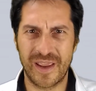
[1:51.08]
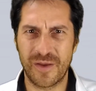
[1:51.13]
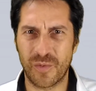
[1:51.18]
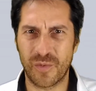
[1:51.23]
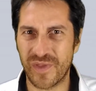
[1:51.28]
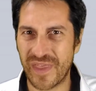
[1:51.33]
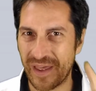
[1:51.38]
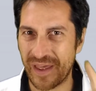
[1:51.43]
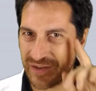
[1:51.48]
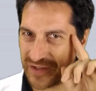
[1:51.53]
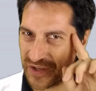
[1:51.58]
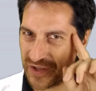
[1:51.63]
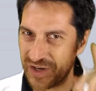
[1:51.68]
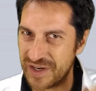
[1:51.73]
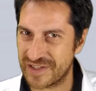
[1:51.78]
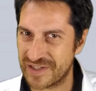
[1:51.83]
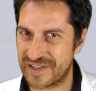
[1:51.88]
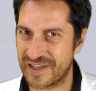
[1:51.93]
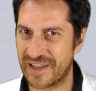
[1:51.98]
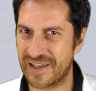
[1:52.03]
without
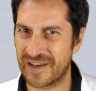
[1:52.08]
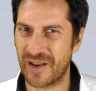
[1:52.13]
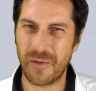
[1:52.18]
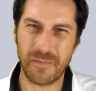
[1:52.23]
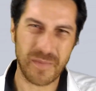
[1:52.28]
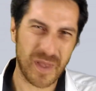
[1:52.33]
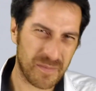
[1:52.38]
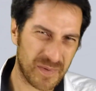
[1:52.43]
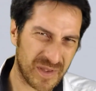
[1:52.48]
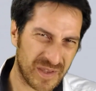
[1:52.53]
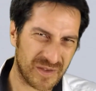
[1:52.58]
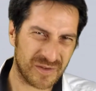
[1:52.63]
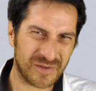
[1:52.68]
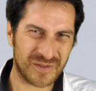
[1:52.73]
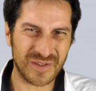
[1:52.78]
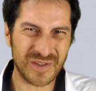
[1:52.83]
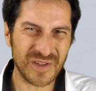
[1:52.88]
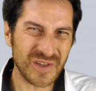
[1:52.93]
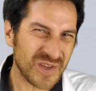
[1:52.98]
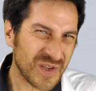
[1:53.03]
noticing it, or maybe you
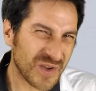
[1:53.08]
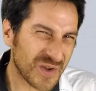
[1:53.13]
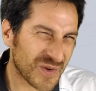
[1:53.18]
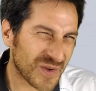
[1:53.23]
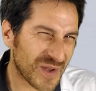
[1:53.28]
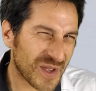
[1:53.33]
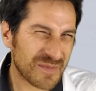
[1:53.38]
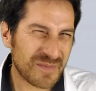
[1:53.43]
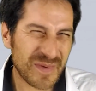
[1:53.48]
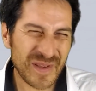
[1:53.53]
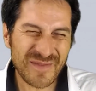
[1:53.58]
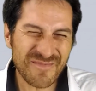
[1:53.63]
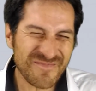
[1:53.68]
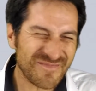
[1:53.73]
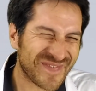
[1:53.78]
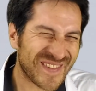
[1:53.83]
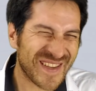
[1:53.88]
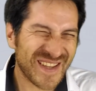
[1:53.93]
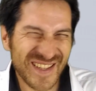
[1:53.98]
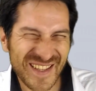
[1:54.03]
knew it, but
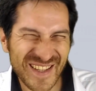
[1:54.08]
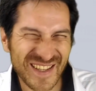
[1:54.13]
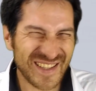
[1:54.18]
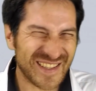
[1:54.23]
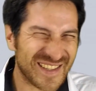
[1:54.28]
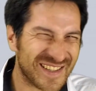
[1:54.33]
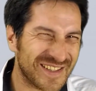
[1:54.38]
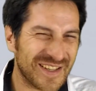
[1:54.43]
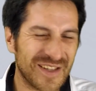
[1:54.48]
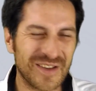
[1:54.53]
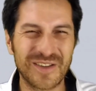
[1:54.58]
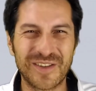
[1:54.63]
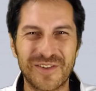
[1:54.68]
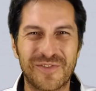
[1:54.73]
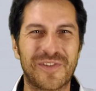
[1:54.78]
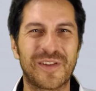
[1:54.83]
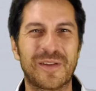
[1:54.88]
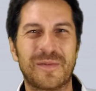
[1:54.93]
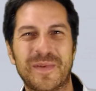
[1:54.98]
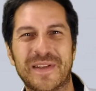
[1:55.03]
you
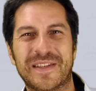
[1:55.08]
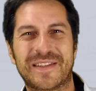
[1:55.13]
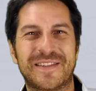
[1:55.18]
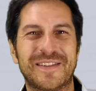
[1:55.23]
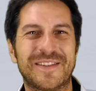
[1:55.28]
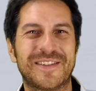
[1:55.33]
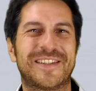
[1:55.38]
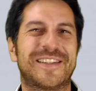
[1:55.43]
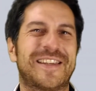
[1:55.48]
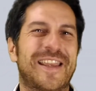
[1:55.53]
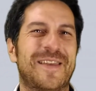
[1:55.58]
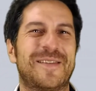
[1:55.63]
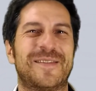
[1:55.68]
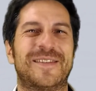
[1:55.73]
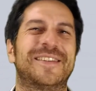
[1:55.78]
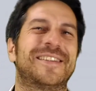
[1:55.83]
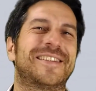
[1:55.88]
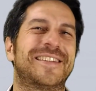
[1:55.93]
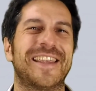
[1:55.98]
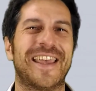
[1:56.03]
feel a bit too
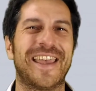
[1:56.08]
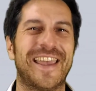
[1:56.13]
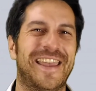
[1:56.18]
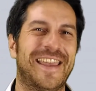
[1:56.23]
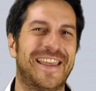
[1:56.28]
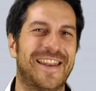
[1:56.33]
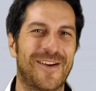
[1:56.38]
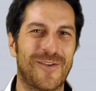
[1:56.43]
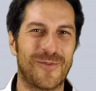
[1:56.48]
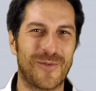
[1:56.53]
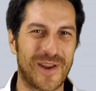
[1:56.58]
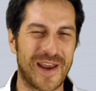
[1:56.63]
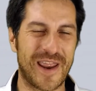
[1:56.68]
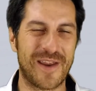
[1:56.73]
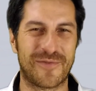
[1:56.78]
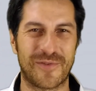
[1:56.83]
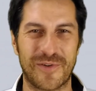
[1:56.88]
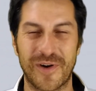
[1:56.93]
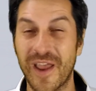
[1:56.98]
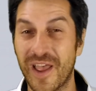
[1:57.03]
ashamed to say it or
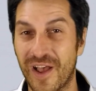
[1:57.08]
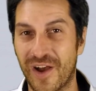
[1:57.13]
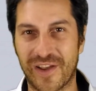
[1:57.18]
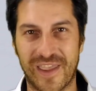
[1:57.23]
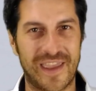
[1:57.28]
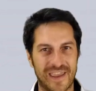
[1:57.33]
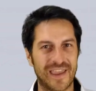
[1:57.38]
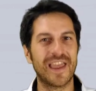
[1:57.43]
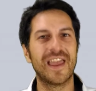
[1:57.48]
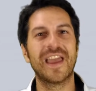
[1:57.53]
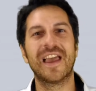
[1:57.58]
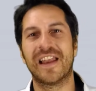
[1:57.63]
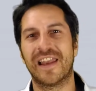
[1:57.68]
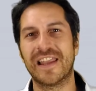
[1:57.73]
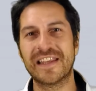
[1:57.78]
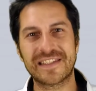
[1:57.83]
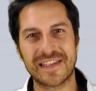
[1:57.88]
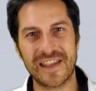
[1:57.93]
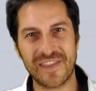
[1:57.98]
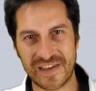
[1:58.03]
whatever. Okay,
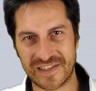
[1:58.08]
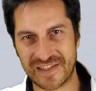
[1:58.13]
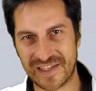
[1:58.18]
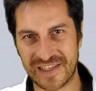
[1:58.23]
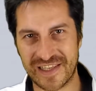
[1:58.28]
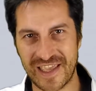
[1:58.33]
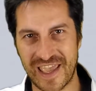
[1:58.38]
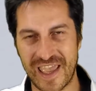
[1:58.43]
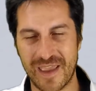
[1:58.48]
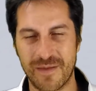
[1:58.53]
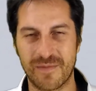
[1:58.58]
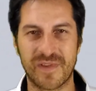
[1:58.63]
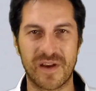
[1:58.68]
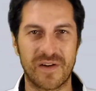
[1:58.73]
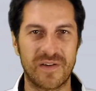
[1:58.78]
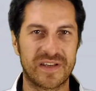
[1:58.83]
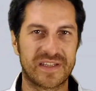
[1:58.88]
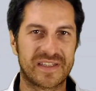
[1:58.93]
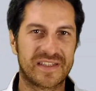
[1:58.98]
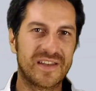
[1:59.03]
let's say that's a game.
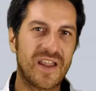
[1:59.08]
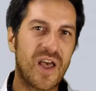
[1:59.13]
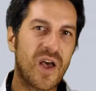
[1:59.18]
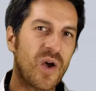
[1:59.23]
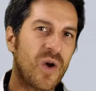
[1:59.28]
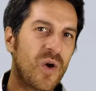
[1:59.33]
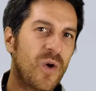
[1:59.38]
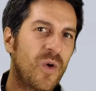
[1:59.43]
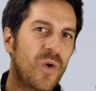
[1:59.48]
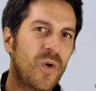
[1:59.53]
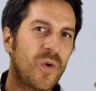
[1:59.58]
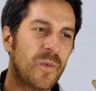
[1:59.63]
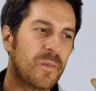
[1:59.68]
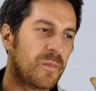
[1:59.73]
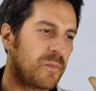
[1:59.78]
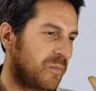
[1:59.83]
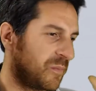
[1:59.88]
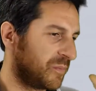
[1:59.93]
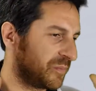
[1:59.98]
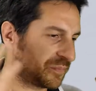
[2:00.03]
There is
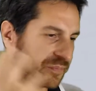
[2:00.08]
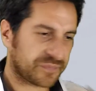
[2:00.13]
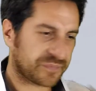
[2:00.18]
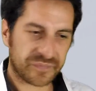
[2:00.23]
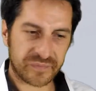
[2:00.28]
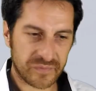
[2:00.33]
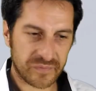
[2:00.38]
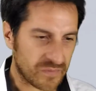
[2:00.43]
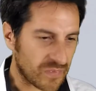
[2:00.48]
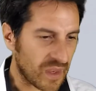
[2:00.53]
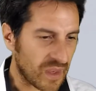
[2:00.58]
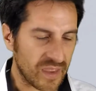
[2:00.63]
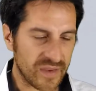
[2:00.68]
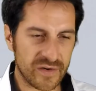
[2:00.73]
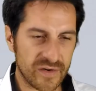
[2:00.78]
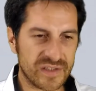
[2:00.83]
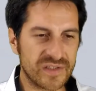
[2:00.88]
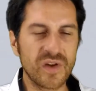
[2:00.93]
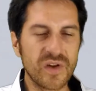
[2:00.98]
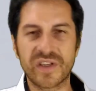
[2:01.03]
no
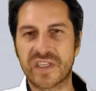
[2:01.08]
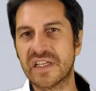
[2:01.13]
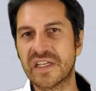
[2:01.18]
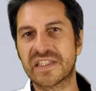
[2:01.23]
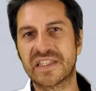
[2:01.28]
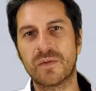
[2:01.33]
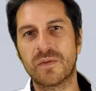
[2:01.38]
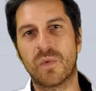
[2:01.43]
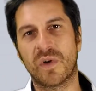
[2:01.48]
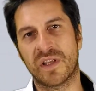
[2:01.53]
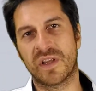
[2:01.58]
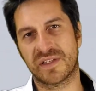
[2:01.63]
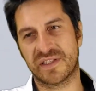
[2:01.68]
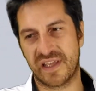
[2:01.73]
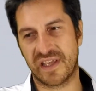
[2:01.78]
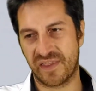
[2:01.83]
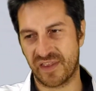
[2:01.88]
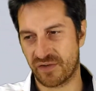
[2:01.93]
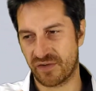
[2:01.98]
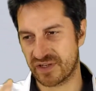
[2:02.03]
guilty ones
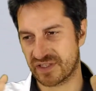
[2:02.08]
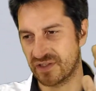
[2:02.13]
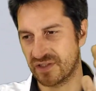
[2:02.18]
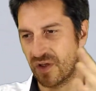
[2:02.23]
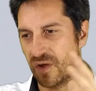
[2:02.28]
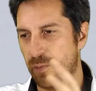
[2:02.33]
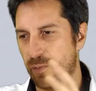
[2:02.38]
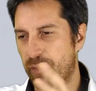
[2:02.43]
and there is no